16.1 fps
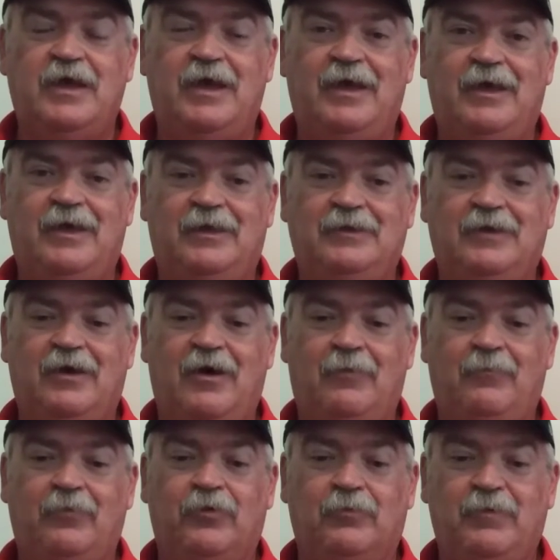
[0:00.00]
and
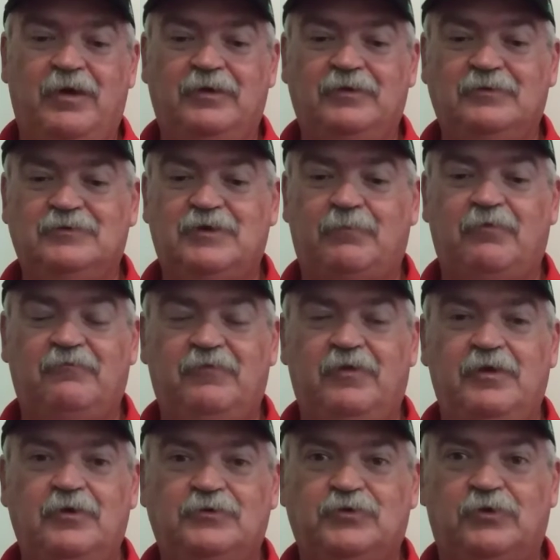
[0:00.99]
um, I'm going to make separate
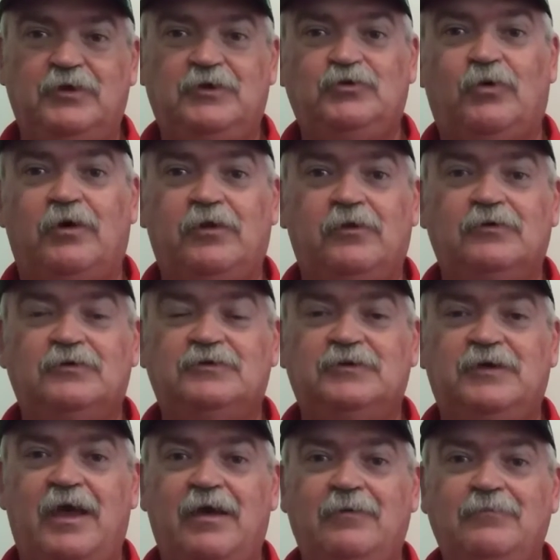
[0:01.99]
videos on each one of those
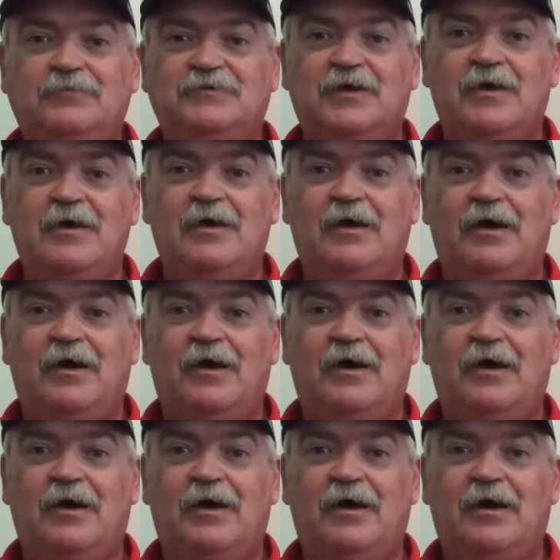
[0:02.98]
games,